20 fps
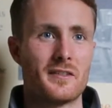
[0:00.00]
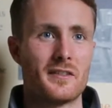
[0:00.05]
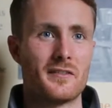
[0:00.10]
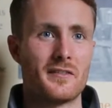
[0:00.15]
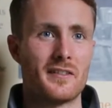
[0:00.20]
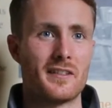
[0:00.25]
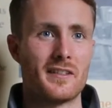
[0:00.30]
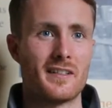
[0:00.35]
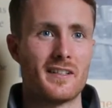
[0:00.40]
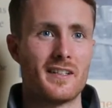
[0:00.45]
I've
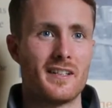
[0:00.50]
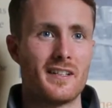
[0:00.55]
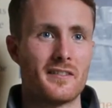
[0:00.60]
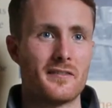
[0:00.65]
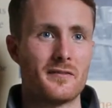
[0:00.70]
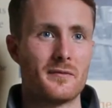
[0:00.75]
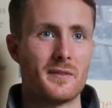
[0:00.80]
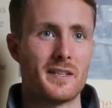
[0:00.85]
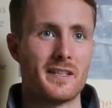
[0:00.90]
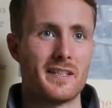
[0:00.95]
hit a lot
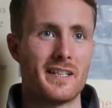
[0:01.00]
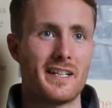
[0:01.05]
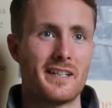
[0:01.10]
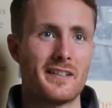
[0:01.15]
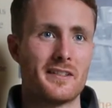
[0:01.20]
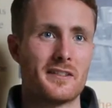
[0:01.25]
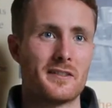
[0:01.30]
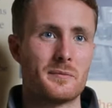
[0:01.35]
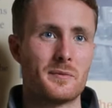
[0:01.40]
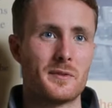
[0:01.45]
of my
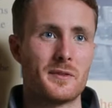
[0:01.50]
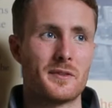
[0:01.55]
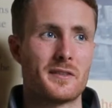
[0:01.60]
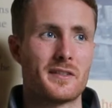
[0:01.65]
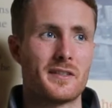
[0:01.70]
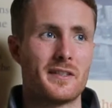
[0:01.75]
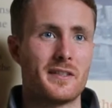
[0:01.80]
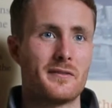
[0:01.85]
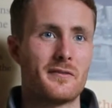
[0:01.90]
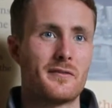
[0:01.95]
targets, but
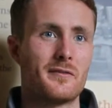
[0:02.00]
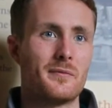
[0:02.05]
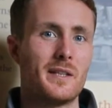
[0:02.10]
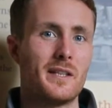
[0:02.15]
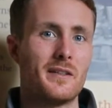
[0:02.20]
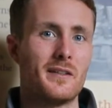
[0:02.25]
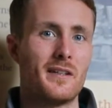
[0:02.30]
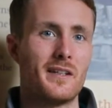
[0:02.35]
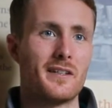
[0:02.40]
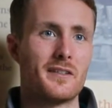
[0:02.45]
kind of from
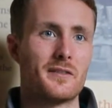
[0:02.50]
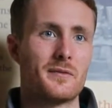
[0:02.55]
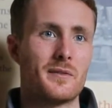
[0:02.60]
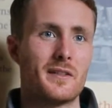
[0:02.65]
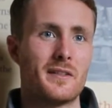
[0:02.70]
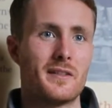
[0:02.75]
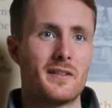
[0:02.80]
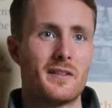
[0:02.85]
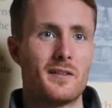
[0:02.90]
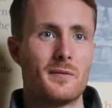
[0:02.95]
here on has
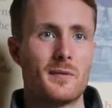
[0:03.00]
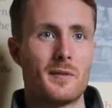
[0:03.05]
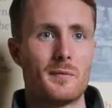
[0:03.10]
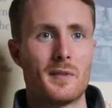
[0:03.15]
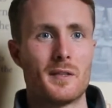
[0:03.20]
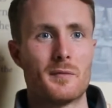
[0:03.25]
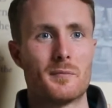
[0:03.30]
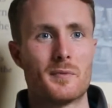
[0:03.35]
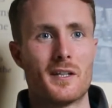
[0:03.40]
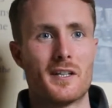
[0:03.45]
been all my
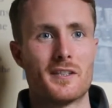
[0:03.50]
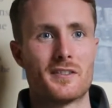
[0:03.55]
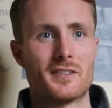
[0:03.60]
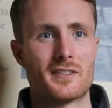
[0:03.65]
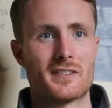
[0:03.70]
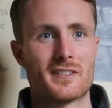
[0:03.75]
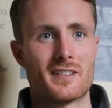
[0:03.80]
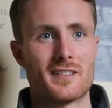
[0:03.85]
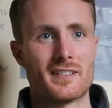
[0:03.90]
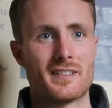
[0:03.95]
big
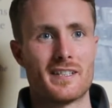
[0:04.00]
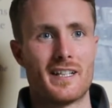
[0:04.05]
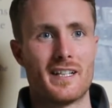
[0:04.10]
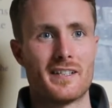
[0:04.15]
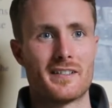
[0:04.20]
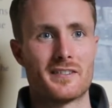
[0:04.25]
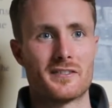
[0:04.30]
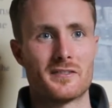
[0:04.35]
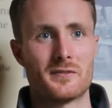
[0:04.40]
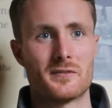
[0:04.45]
projects will
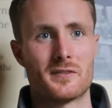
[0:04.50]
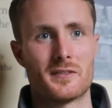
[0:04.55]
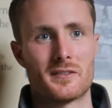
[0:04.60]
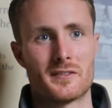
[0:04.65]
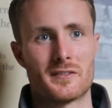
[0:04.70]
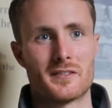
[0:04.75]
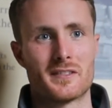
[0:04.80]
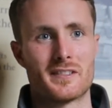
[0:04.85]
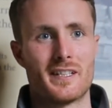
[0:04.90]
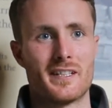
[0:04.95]
start. So we're
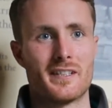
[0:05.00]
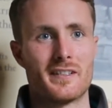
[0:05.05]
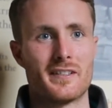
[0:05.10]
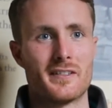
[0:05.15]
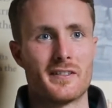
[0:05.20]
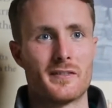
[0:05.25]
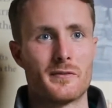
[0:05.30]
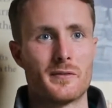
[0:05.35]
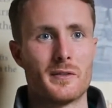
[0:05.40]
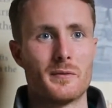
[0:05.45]
starting
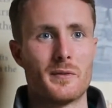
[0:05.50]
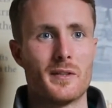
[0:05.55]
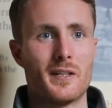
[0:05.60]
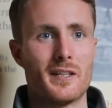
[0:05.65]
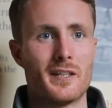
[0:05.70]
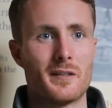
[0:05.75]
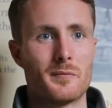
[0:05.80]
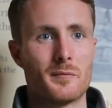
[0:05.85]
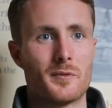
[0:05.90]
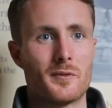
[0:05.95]
our
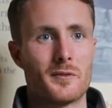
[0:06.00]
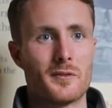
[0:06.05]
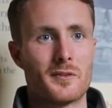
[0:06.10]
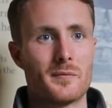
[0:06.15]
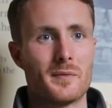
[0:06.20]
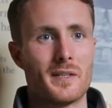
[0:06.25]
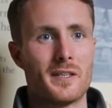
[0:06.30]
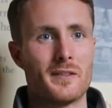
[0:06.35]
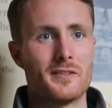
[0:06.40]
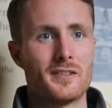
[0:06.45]
rewilding program
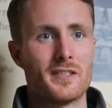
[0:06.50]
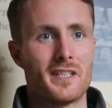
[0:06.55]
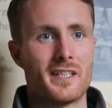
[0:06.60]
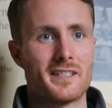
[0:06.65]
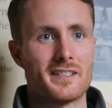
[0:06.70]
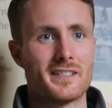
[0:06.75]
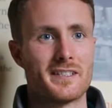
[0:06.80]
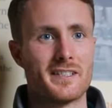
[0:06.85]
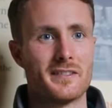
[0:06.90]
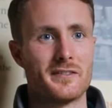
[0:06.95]
now in
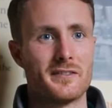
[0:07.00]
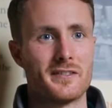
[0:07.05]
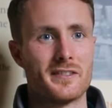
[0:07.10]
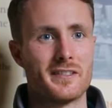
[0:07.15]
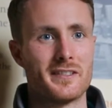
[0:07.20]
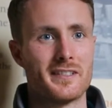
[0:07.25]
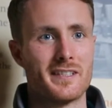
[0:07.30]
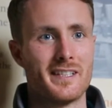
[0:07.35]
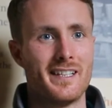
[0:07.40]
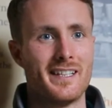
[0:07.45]
Johnstown, and
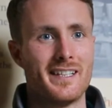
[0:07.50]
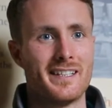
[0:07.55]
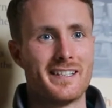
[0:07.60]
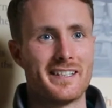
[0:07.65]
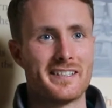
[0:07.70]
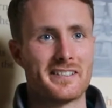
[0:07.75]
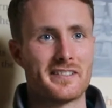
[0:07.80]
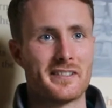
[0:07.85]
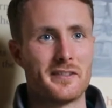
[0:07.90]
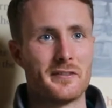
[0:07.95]

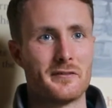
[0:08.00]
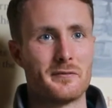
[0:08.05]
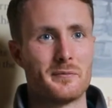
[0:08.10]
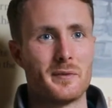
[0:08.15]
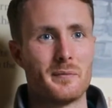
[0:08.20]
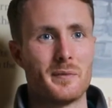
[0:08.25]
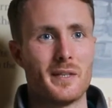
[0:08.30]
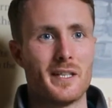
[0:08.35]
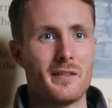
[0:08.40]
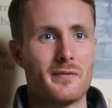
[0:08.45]
that's kind of my
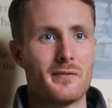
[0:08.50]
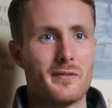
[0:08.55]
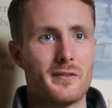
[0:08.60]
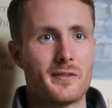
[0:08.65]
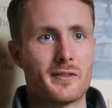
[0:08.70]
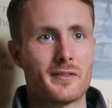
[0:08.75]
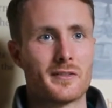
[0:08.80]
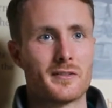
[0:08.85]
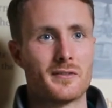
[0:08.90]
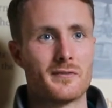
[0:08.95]
main
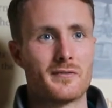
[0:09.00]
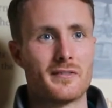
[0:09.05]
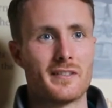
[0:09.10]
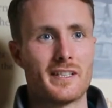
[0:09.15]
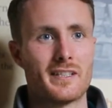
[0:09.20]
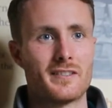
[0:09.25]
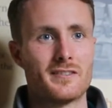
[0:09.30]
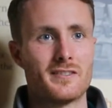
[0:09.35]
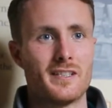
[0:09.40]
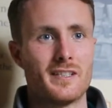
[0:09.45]
focus over
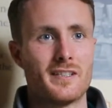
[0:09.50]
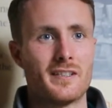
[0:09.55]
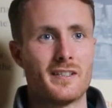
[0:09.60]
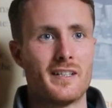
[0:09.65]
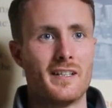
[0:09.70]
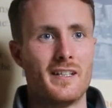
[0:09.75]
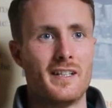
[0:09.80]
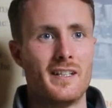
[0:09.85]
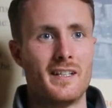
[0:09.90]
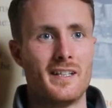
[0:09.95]
next year,
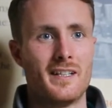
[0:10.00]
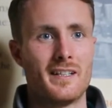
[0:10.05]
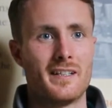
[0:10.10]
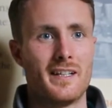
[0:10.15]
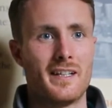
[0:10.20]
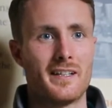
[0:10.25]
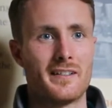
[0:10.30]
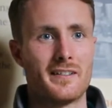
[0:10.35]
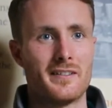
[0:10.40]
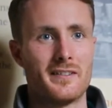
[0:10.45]

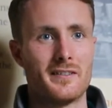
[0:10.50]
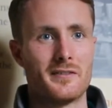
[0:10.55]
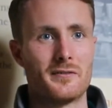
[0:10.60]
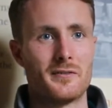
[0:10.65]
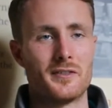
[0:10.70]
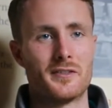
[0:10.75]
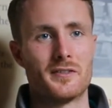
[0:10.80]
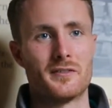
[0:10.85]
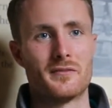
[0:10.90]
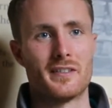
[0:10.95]
that and
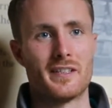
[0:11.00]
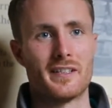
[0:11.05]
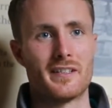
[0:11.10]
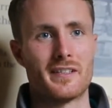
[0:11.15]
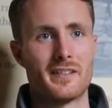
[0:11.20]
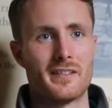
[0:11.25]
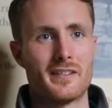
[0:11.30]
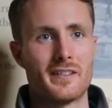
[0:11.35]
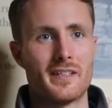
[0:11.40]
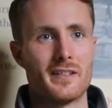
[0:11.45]
rejuvenating
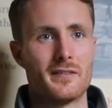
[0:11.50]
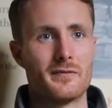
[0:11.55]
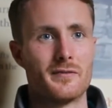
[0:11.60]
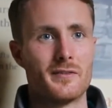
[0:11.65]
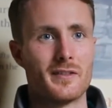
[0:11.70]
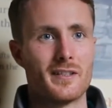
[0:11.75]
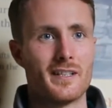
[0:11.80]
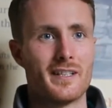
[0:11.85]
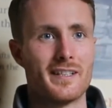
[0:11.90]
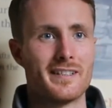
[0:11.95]
our native
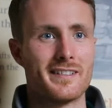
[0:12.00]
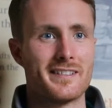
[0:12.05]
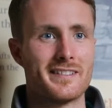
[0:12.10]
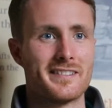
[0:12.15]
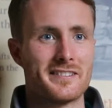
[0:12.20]
woodland.